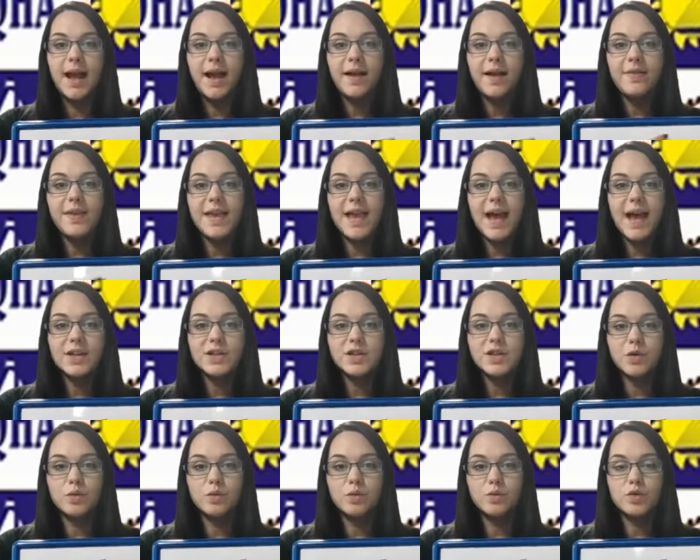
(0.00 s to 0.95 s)
and the
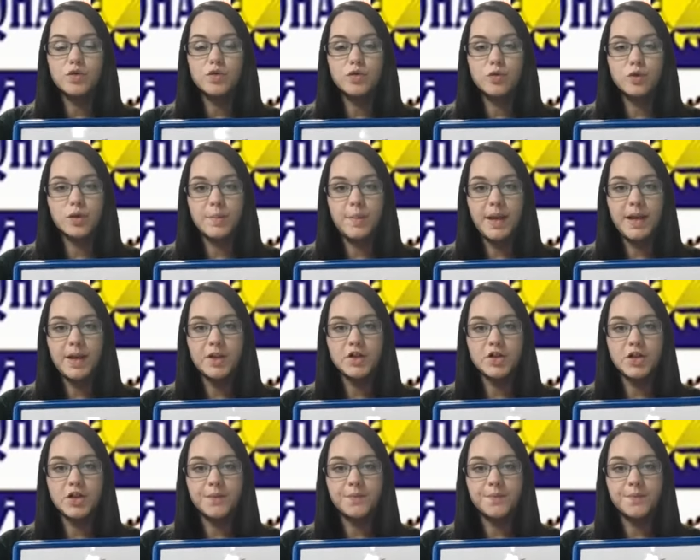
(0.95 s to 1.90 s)
adult would draw the
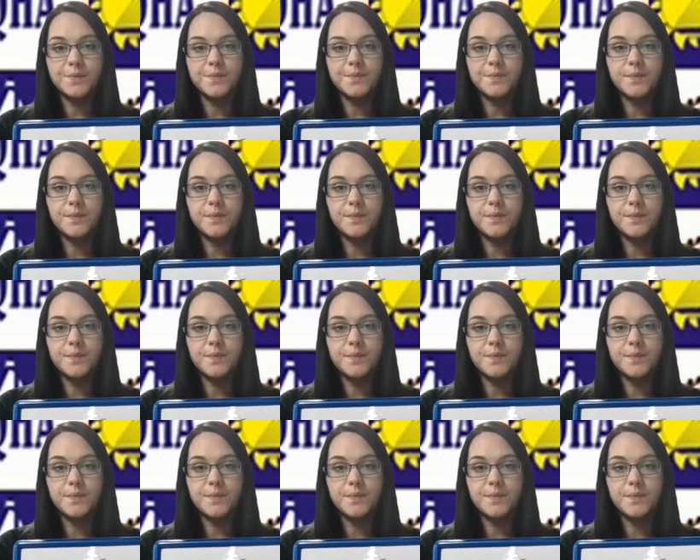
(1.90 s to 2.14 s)
picture.